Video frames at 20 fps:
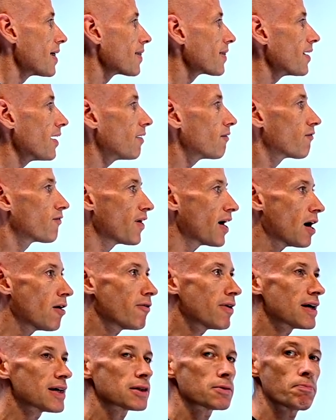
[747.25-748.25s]
that
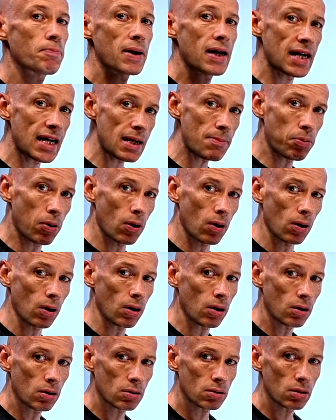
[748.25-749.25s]
various
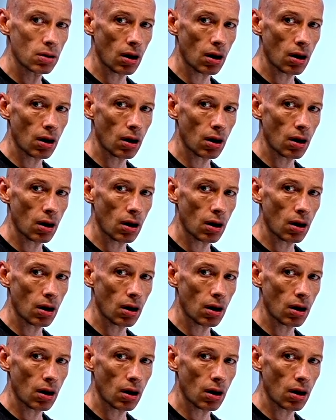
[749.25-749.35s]
people